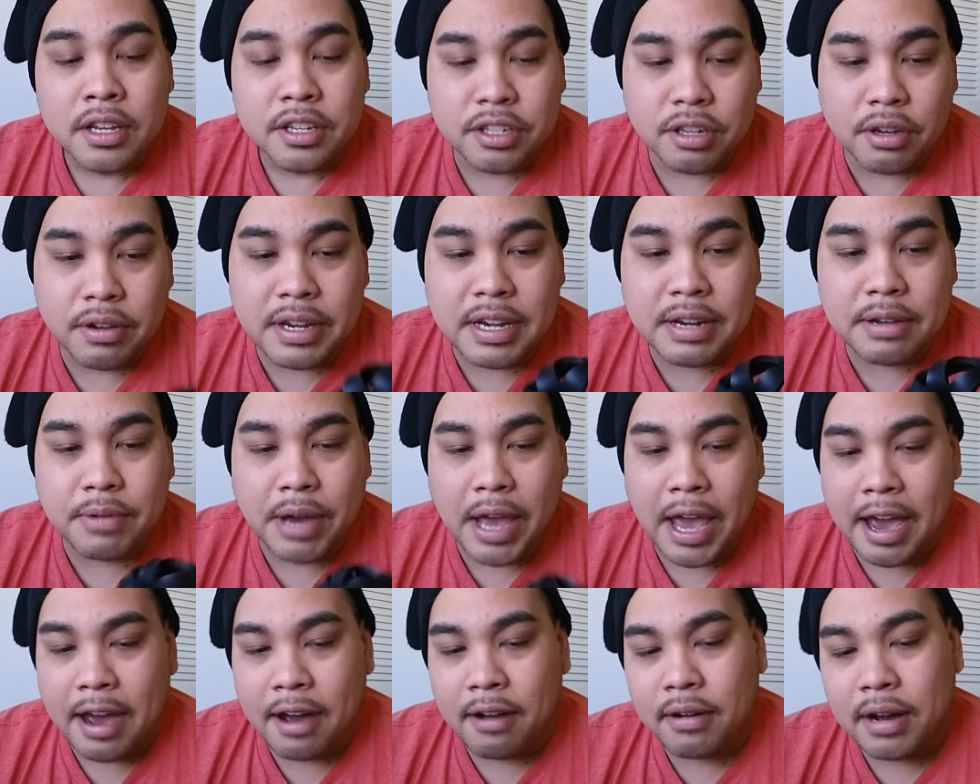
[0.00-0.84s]
So
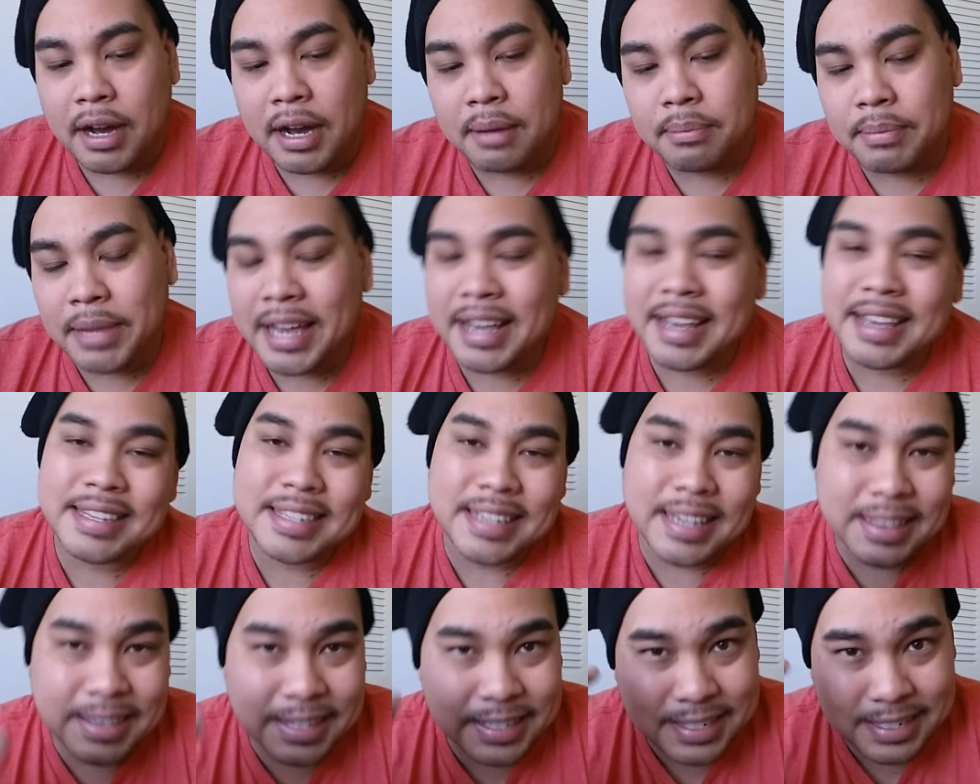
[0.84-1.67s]
anyhow, like I
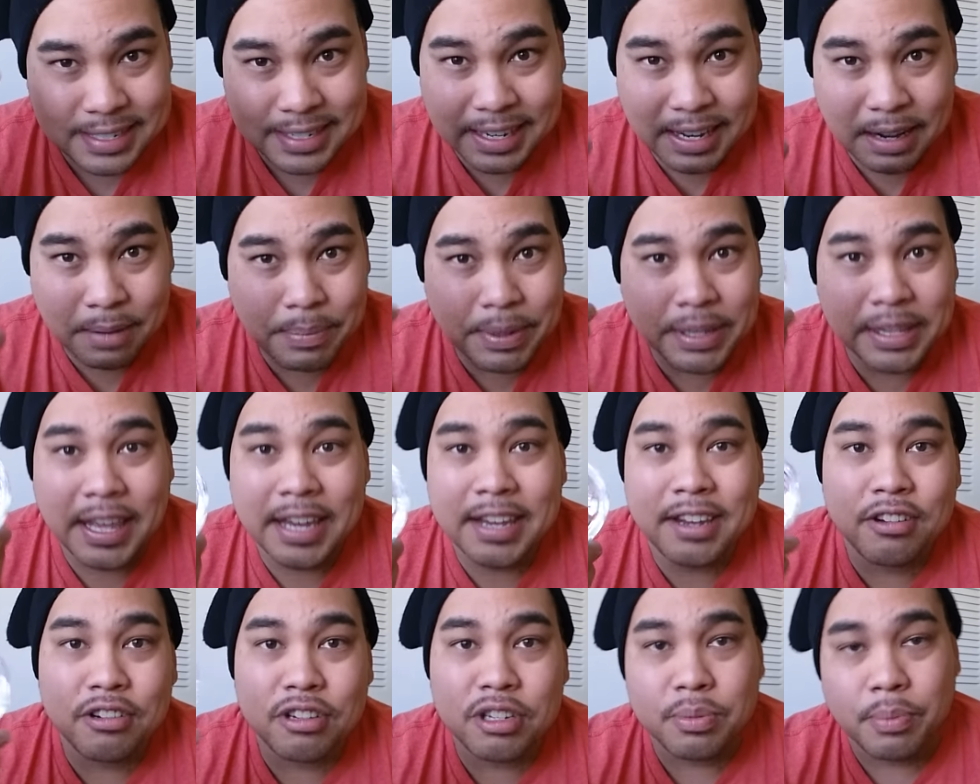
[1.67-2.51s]
said, this is going to be
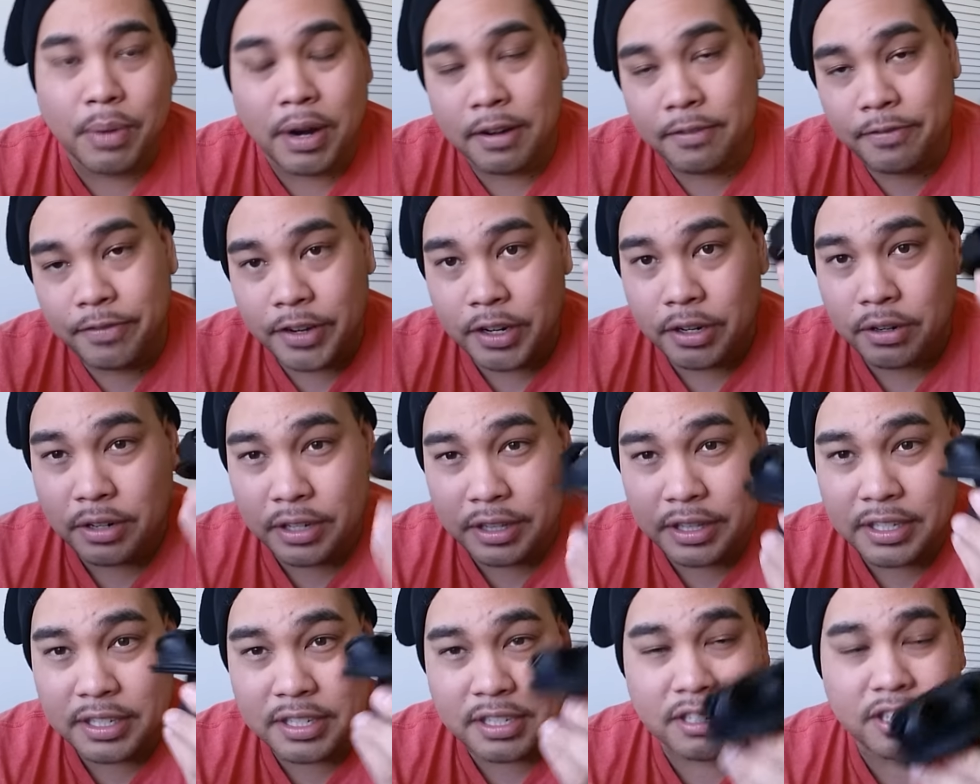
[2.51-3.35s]
like your smartphone
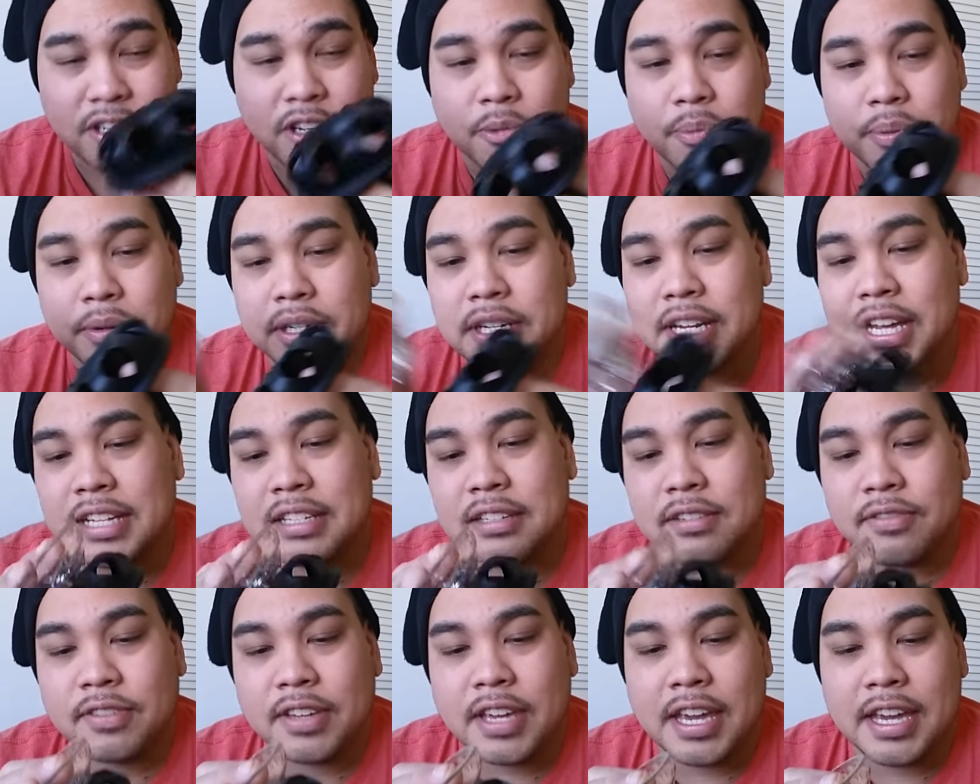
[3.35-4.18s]
and this is your
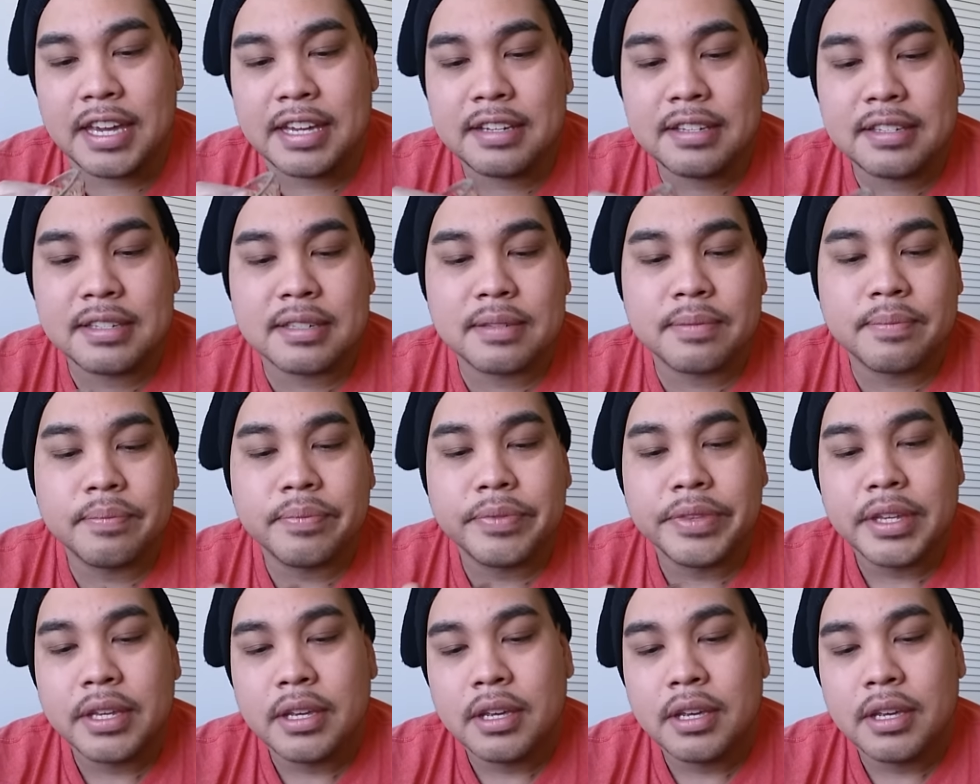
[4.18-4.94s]
protective case.